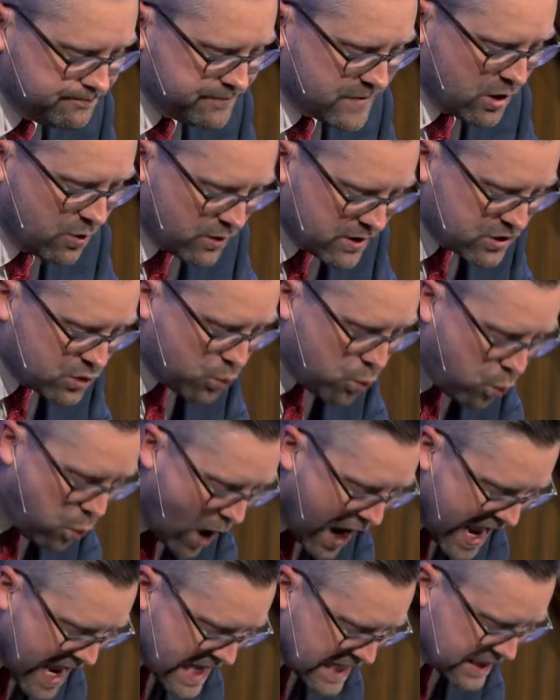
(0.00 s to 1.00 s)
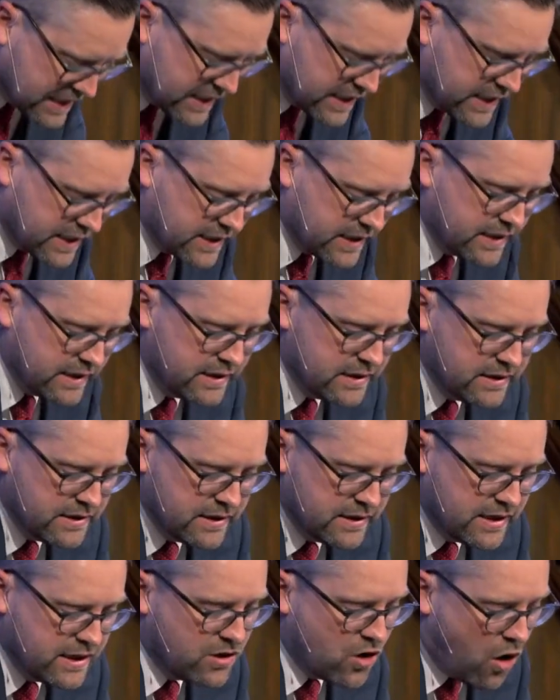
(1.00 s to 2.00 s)
there is wailing
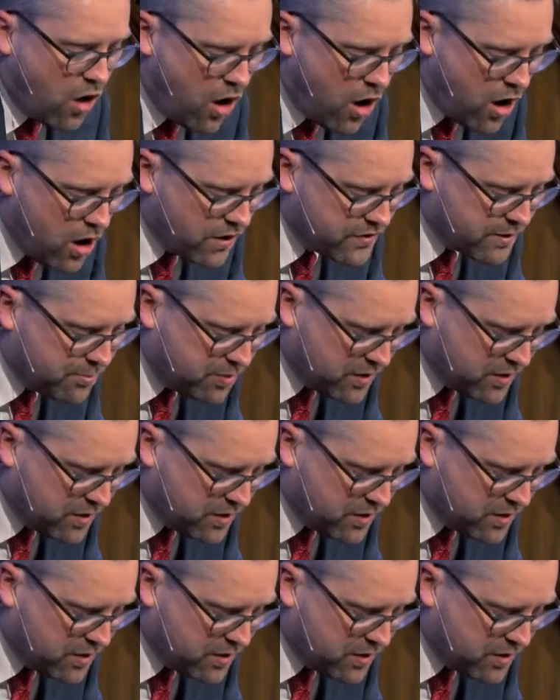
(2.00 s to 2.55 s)
in all the